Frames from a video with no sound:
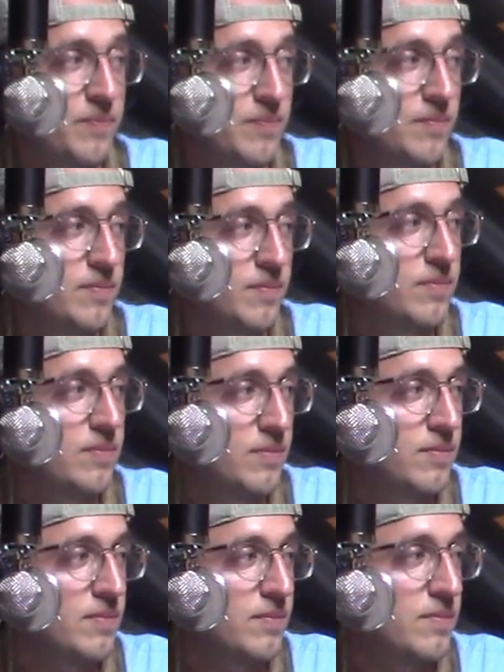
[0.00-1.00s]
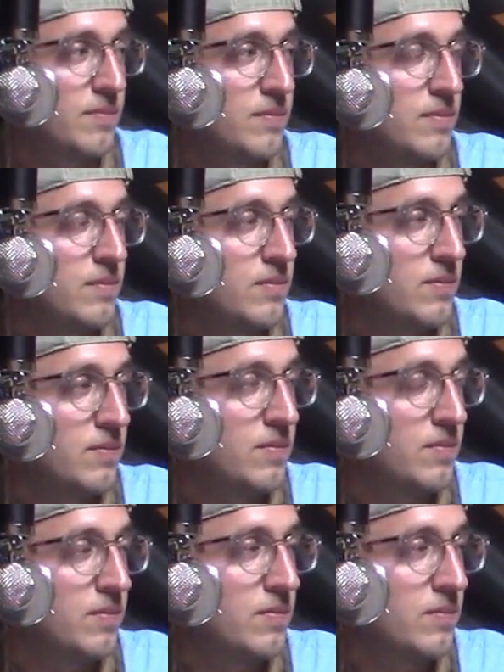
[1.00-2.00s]

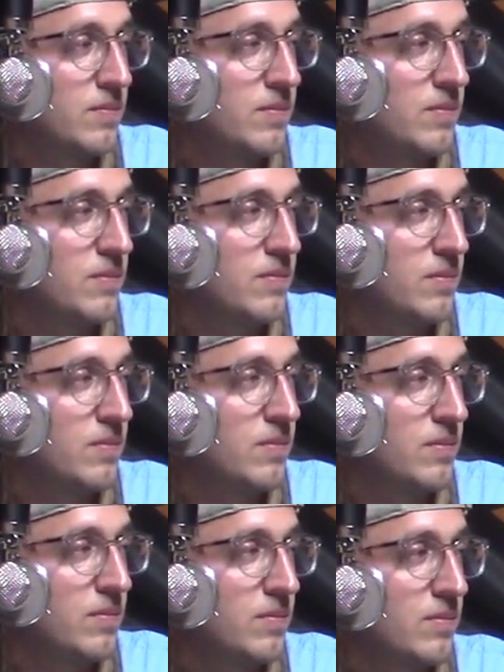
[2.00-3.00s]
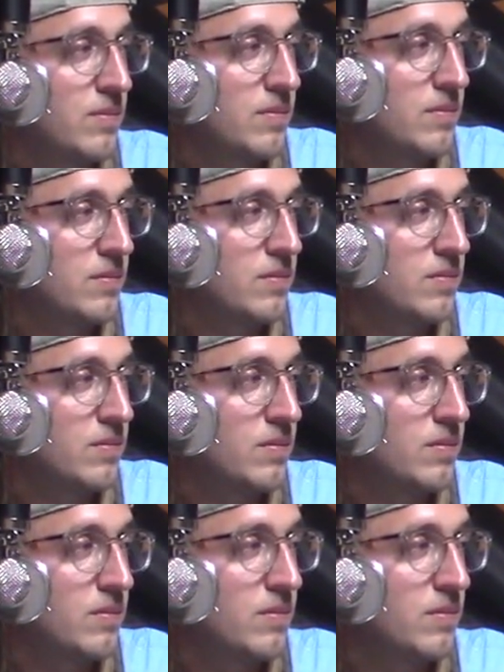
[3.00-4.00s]

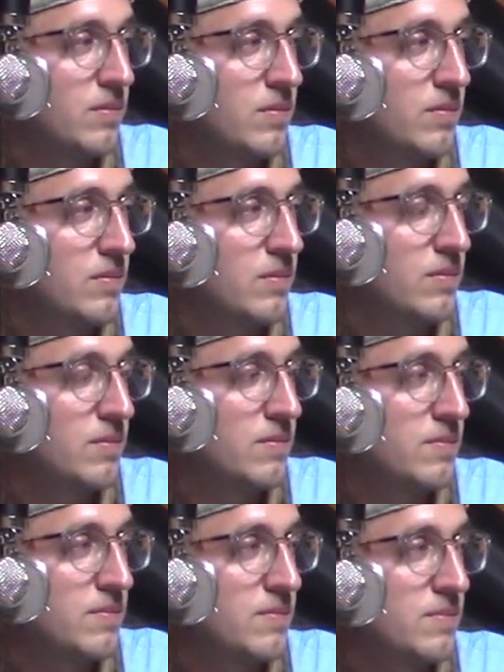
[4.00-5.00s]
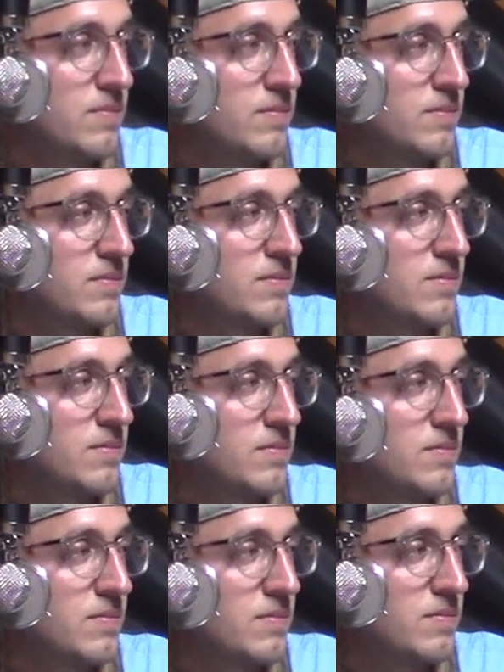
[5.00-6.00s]

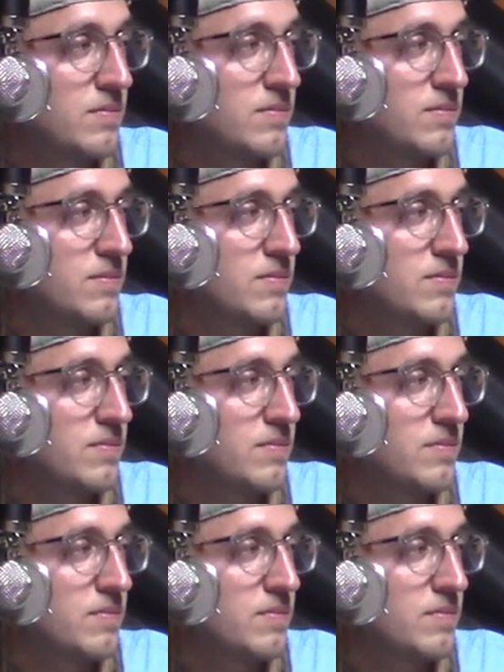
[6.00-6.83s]
(silent)